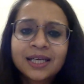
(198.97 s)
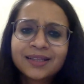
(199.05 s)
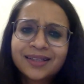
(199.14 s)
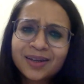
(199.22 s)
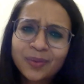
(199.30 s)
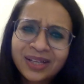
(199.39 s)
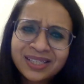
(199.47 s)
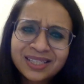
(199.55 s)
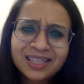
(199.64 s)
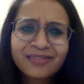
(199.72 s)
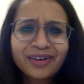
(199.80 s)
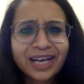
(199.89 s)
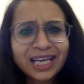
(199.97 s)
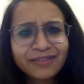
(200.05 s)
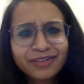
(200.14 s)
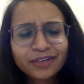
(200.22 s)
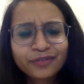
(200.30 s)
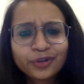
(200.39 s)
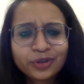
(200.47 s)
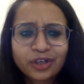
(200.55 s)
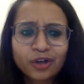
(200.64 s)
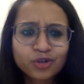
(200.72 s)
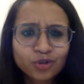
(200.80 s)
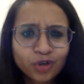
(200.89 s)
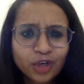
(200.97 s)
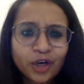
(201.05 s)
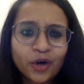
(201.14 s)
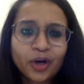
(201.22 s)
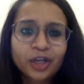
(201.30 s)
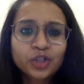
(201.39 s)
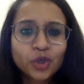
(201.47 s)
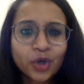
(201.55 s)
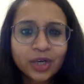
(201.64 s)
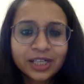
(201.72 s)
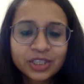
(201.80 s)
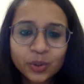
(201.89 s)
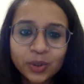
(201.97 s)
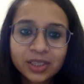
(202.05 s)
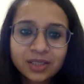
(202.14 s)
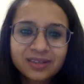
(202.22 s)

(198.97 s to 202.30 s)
then once in a while, even if you eat a rasgulla or a chocolate, so